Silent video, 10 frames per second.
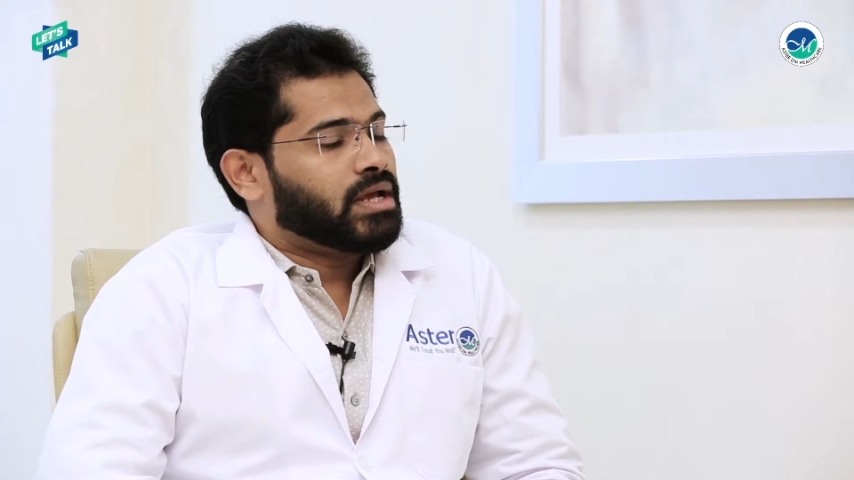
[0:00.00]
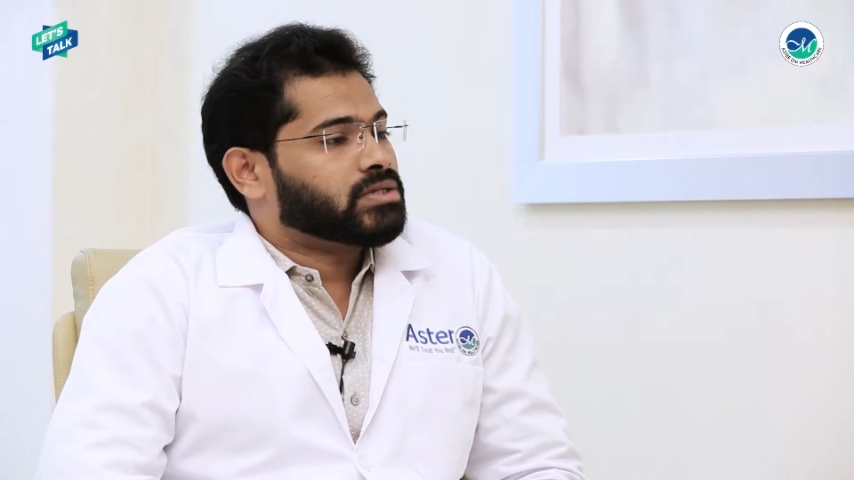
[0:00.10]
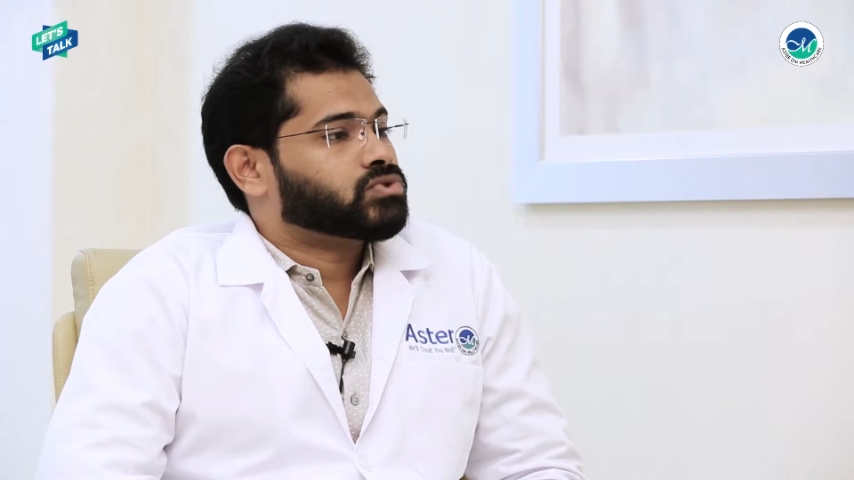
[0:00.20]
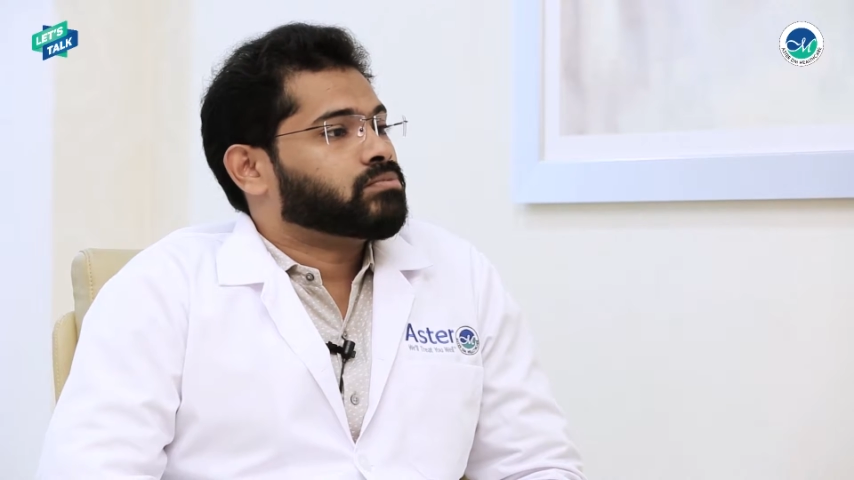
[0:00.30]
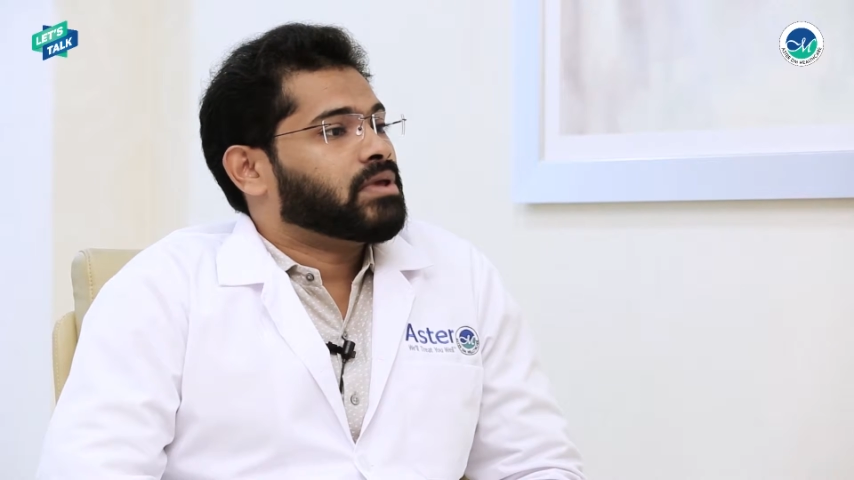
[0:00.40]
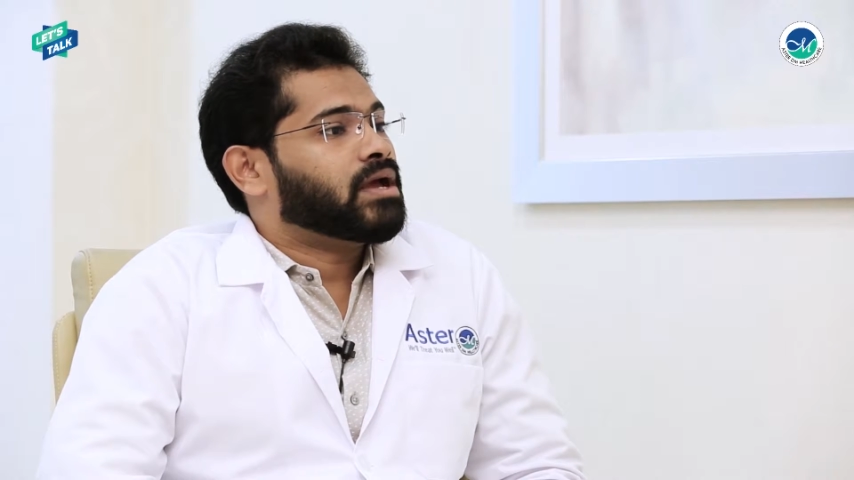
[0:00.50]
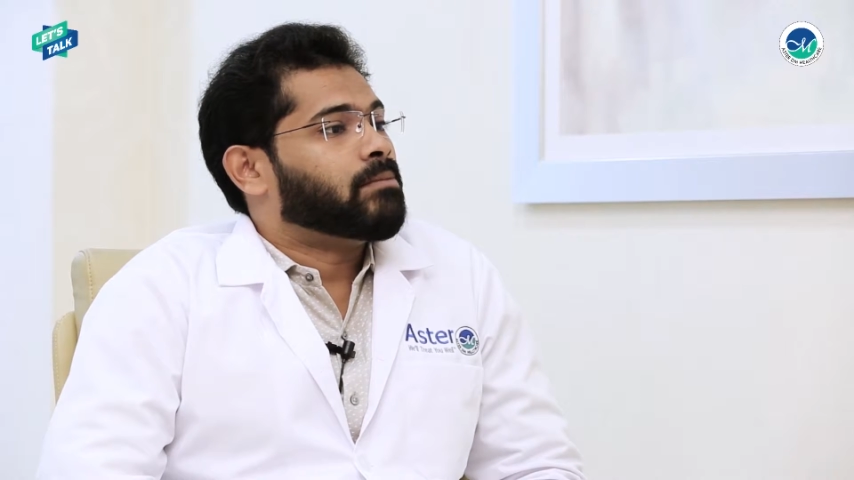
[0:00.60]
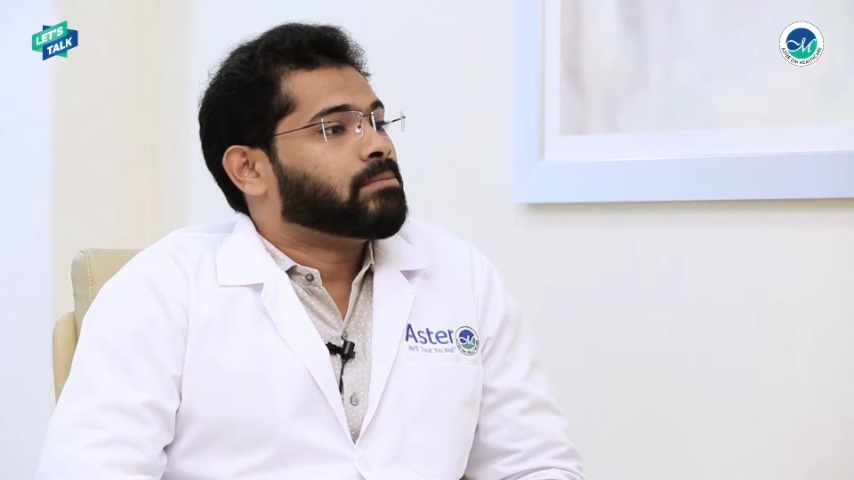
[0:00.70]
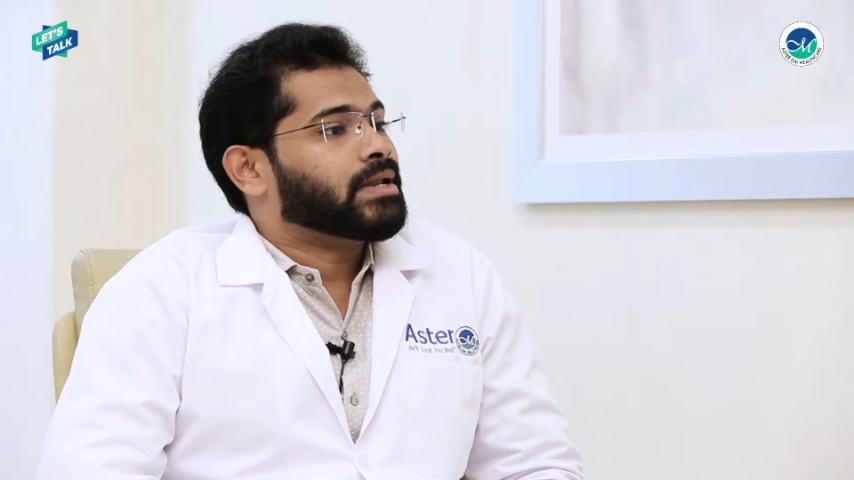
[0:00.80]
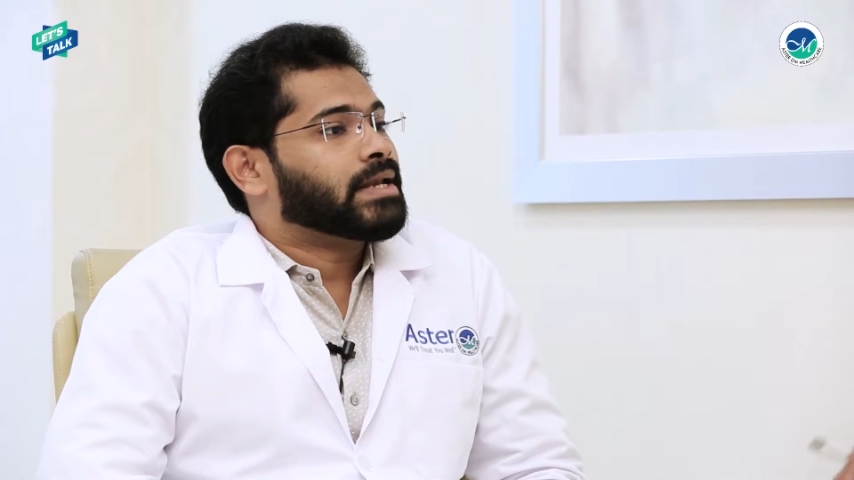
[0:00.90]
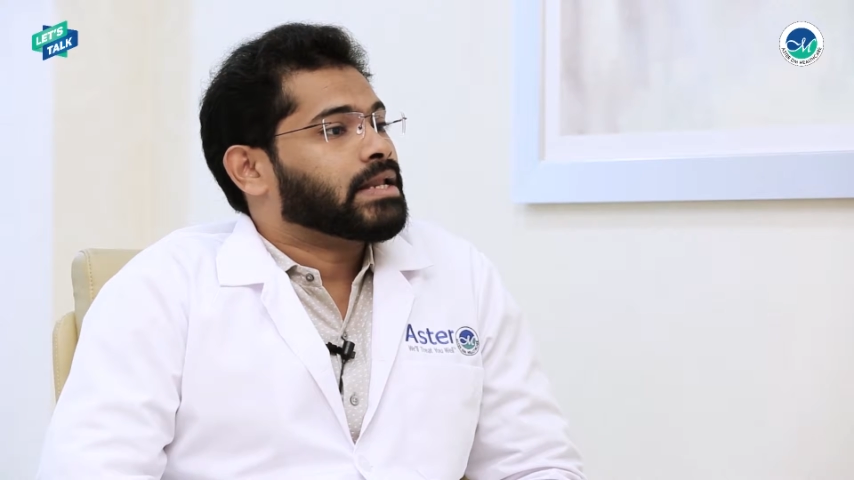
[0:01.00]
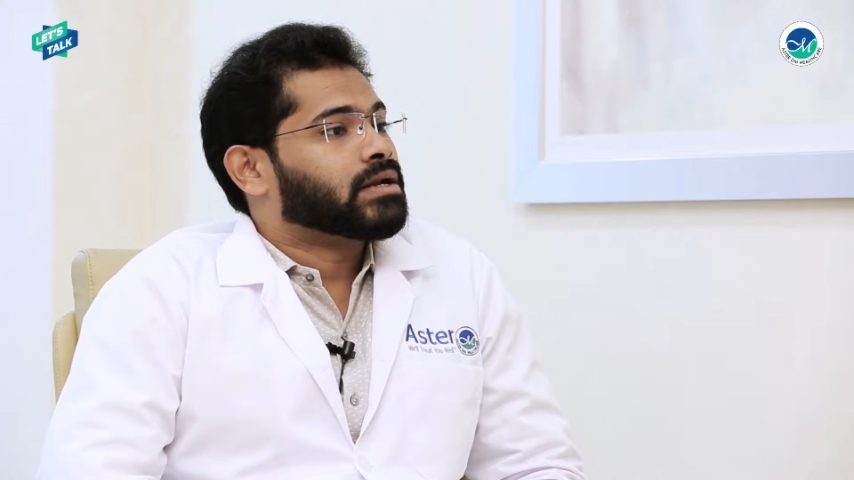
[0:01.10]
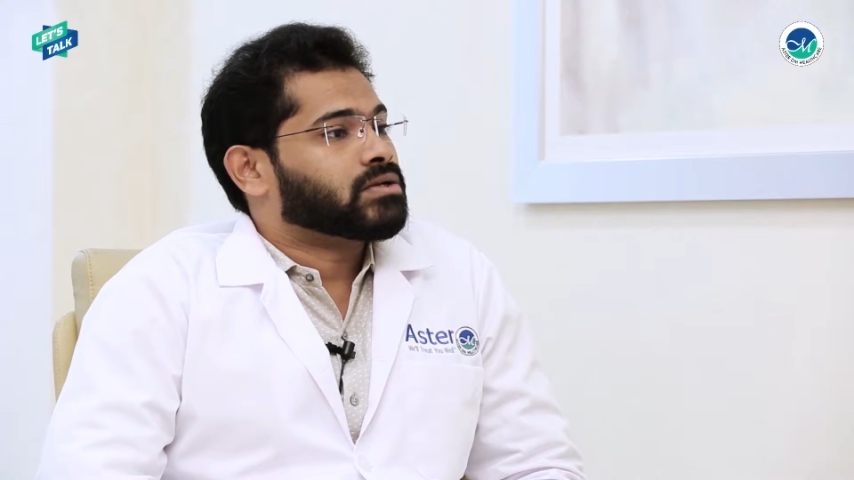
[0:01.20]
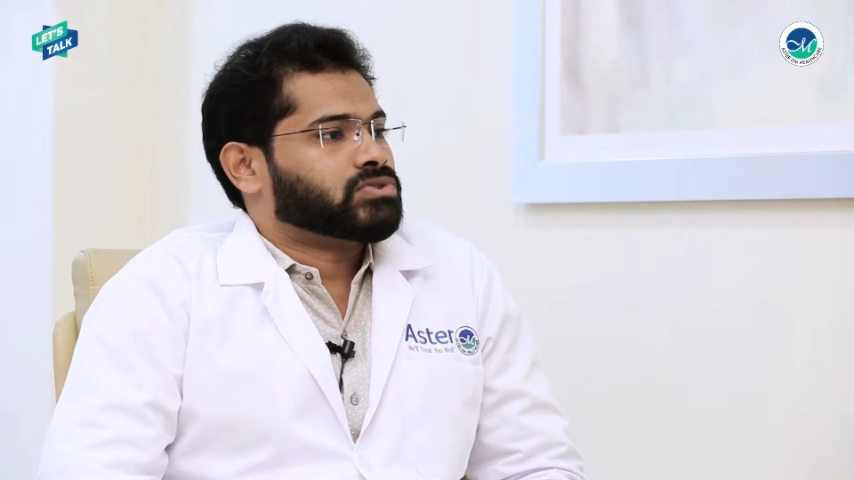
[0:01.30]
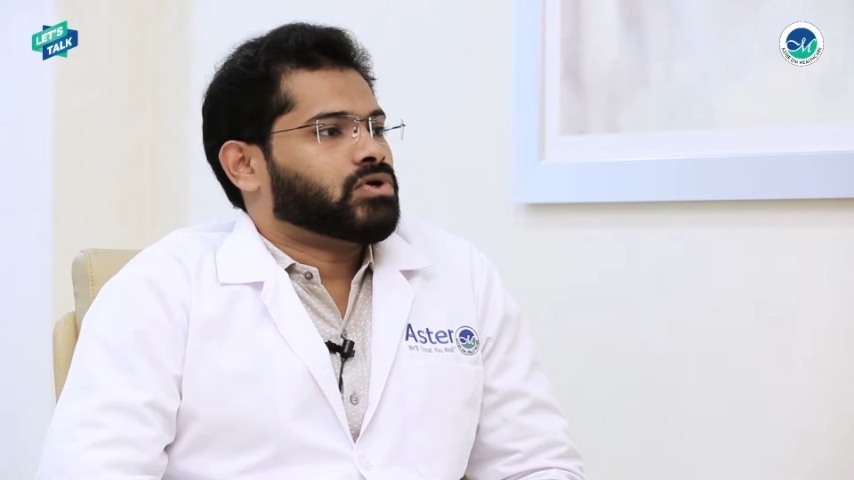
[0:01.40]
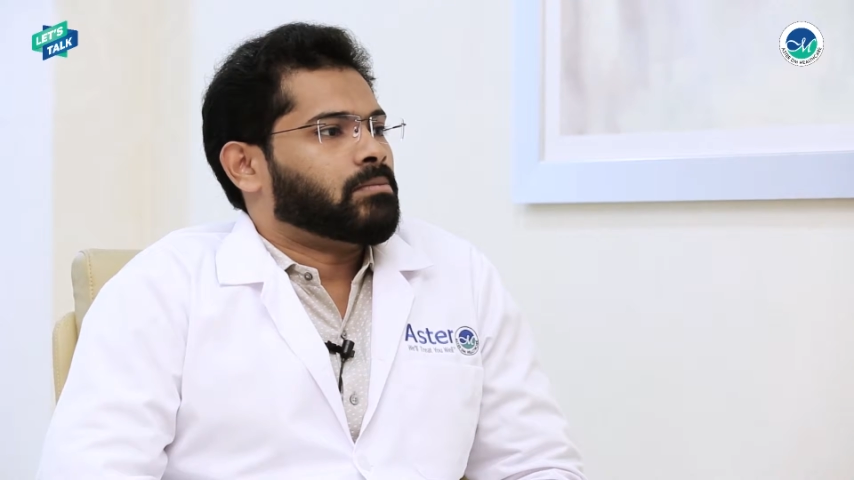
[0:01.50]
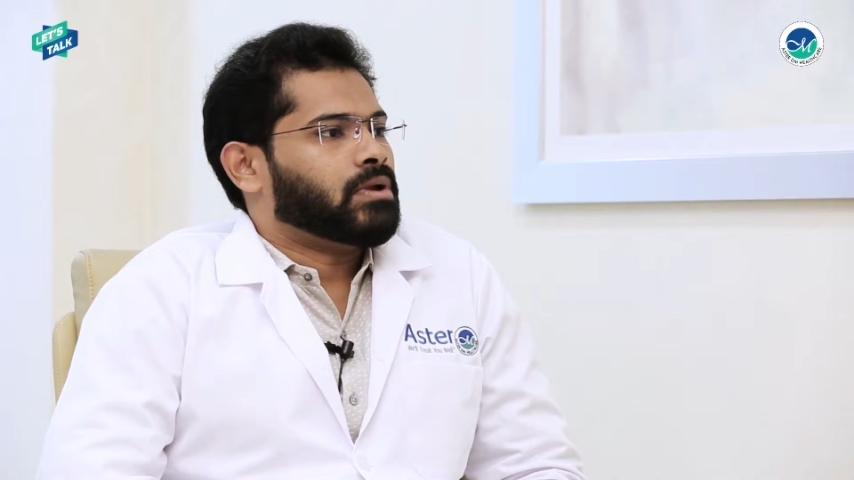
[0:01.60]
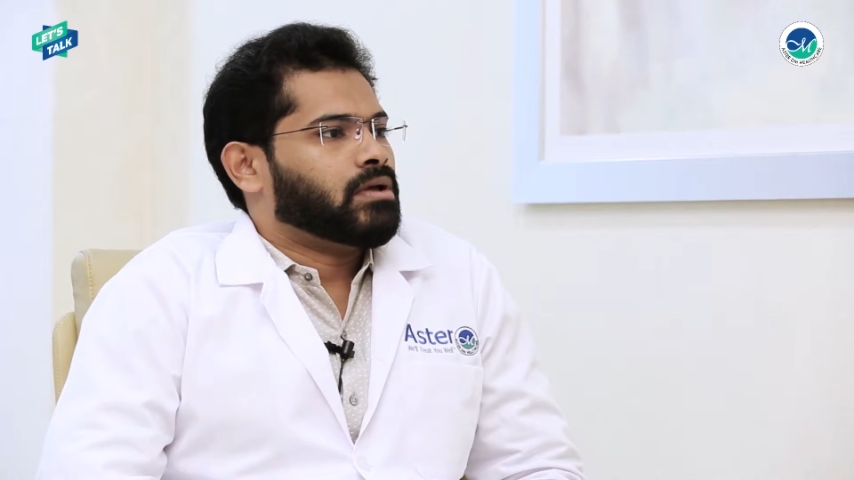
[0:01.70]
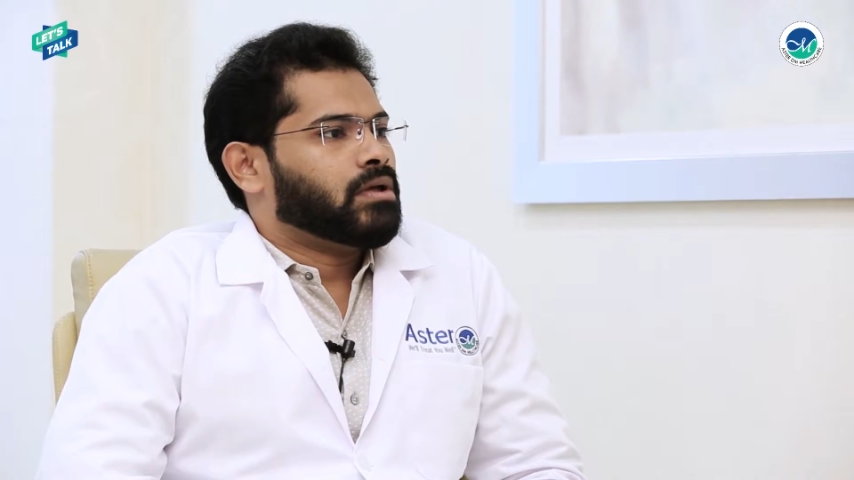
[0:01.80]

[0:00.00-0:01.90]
has to be completely resorbed.